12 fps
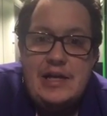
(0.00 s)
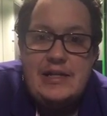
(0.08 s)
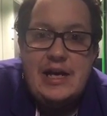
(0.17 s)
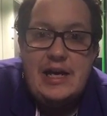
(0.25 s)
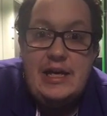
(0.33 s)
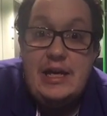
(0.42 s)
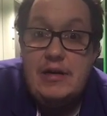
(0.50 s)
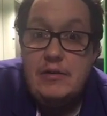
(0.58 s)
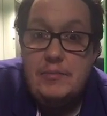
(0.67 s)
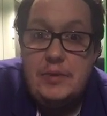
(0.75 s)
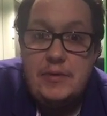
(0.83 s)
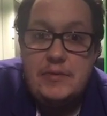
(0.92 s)
day here at
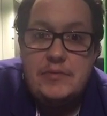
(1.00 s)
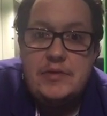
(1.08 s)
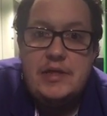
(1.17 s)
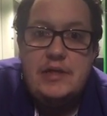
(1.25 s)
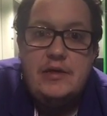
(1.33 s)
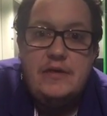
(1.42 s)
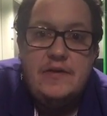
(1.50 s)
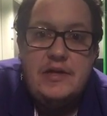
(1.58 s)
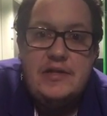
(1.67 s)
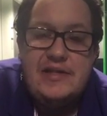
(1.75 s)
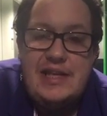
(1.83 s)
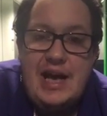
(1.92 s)
Birmingham City
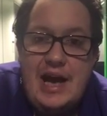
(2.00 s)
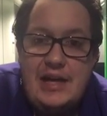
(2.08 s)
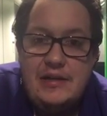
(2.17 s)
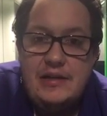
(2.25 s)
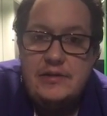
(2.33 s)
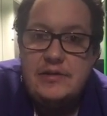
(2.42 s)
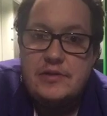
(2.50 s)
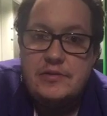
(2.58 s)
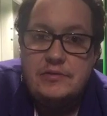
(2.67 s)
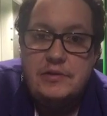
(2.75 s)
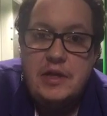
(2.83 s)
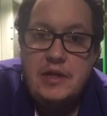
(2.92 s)
University, and it's gone
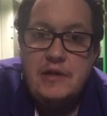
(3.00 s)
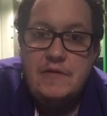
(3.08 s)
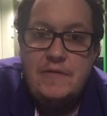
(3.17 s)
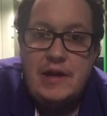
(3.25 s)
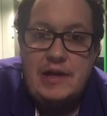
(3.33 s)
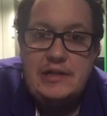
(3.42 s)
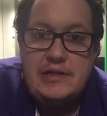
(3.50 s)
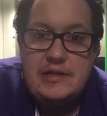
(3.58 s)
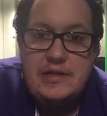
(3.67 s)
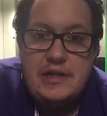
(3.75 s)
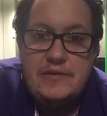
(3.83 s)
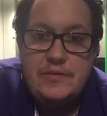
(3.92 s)
fairly
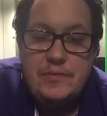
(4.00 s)
successful.